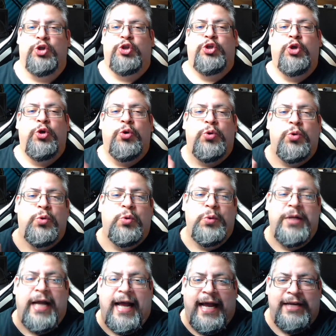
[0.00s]
do
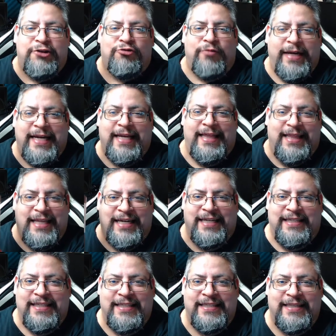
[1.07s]
not drink
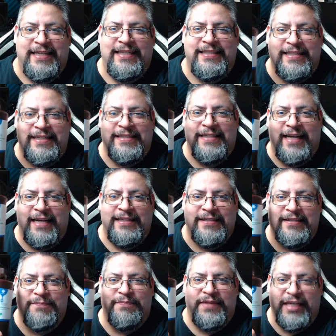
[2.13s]
this. This is not
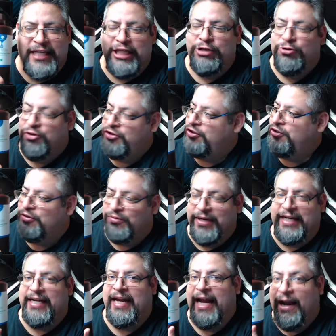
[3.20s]
something you should
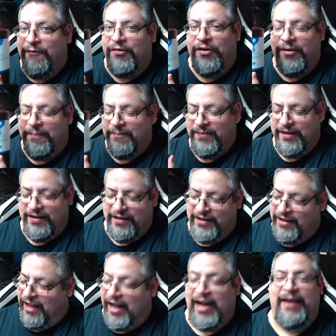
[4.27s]
drink ever.
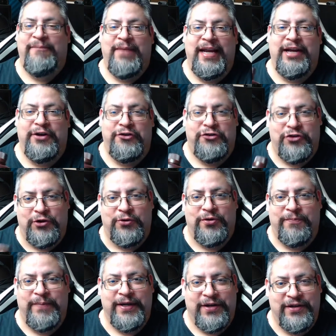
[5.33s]
I make a
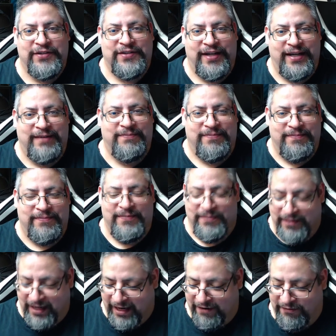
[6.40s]
joke because I
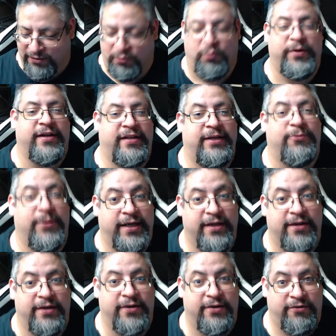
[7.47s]
have a really
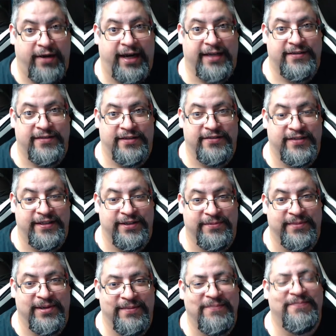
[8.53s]
weird, cracked sense of
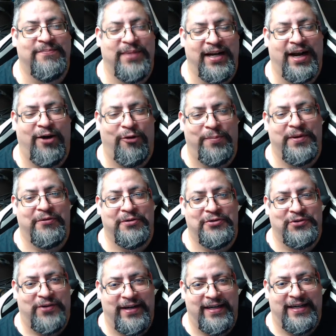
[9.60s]
humor. But I hope you
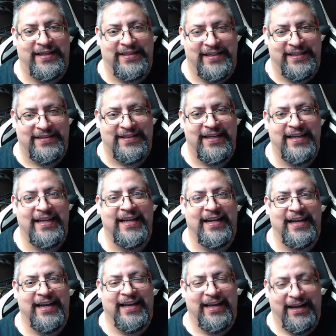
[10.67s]
enjoyed it at least.
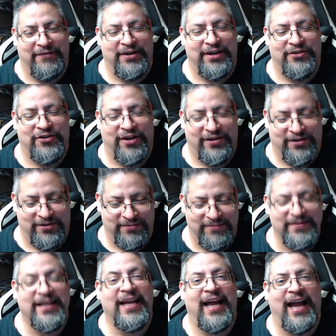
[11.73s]
It gave you a chuckle.
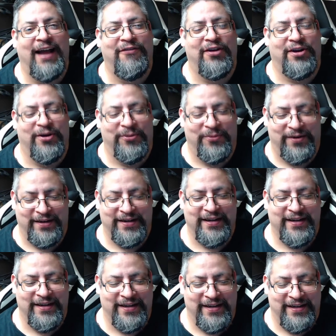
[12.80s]
Have a good one.
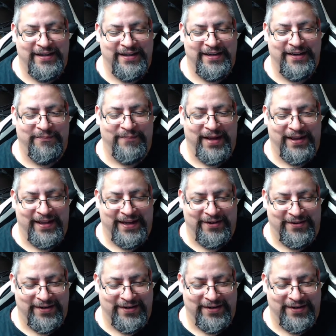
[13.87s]
Mel out.